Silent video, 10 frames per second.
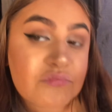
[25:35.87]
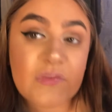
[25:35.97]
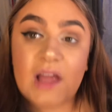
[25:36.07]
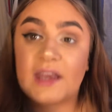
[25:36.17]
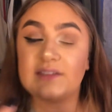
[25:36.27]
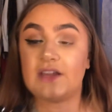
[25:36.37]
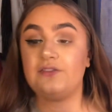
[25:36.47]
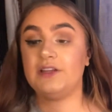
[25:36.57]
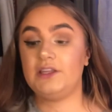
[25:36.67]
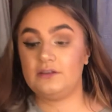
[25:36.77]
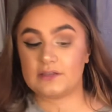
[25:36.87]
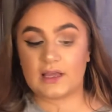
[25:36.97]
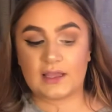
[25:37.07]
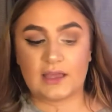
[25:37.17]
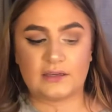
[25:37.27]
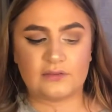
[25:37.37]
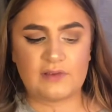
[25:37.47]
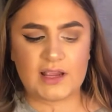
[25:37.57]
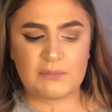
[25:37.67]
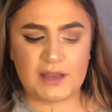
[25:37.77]
And I'd definitely use that again. I'd
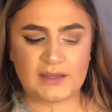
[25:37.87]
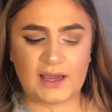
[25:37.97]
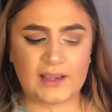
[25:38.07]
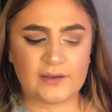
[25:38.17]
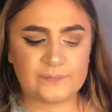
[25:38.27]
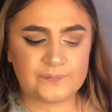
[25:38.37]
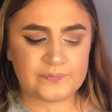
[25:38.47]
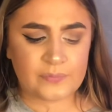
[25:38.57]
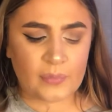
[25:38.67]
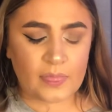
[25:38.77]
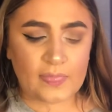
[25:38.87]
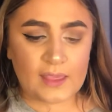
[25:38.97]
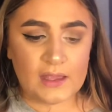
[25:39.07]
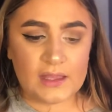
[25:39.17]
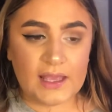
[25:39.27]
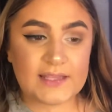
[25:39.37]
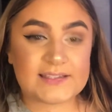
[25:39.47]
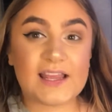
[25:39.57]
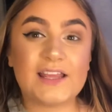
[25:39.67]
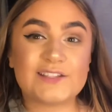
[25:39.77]
recommend, like, it
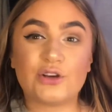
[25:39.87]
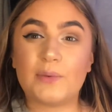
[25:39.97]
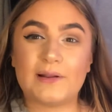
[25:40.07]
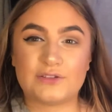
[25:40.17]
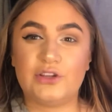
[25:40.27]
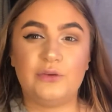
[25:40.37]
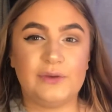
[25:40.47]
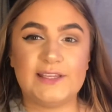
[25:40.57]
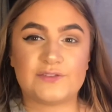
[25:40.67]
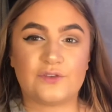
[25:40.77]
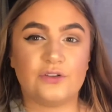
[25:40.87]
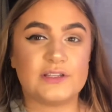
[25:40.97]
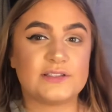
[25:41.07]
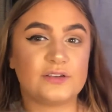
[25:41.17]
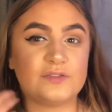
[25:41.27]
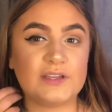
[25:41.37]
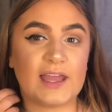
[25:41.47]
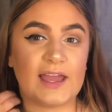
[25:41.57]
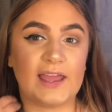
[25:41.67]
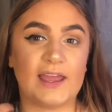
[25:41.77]
took about 2 weeks for all this stuff to get
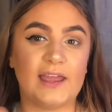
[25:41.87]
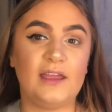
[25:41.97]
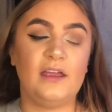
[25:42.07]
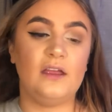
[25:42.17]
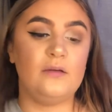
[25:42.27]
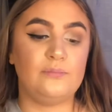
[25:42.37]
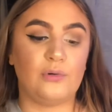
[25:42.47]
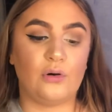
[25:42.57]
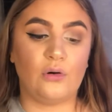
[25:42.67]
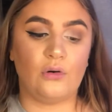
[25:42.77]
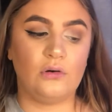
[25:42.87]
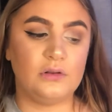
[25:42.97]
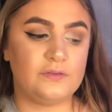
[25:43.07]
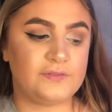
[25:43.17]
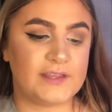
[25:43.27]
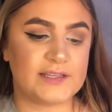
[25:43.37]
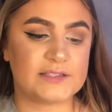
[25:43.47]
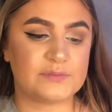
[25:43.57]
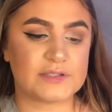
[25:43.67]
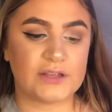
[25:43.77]
here. But all of this
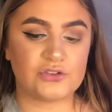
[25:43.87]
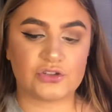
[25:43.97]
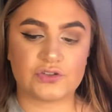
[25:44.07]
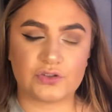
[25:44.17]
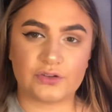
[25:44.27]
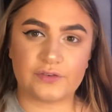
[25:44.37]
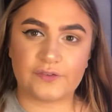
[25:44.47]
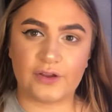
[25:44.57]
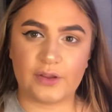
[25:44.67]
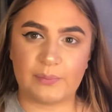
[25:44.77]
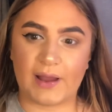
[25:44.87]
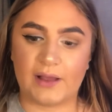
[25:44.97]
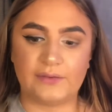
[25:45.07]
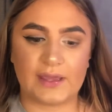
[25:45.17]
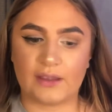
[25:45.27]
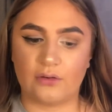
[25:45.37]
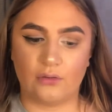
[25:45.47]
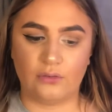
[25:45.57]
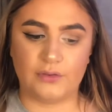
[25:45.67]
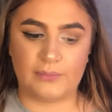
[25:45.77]
was, like, just under £30, like,
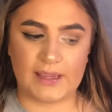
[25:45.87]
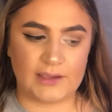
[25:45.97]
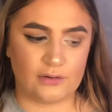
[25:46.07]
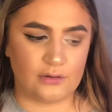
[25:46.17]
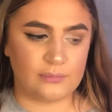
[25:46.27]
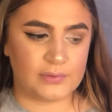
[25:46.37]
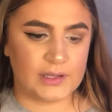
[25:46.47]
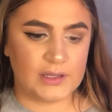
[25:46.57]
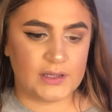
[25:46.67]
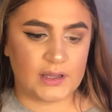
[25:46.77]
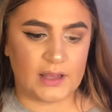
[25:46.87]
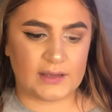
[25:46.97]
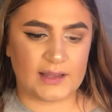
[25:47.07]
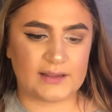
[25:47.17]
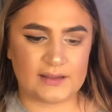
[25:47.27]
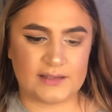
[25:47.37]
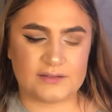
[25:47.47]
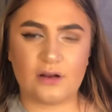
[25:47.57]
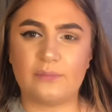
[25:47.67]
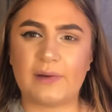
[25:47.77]
all the makeup. And, like, it's
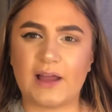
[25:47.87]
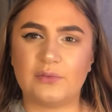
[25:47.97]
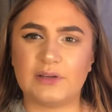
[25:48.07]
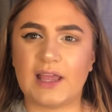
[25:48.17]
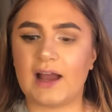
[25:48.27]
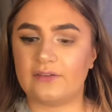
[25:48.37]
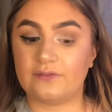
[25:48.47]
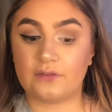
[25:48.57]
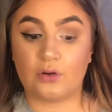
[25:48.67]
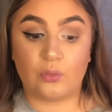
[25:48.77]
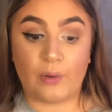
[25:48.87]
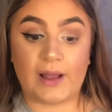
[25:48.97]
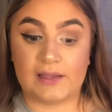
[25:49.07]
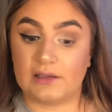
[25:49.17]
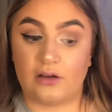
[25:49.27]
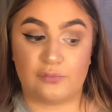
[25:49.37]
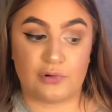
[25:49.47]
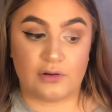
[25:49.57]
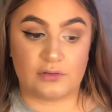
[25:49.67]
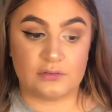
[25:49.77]
not bad when you have quite a lot of
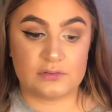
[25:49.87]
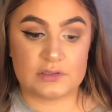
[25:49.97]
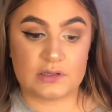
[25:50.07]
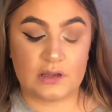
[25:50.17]
products,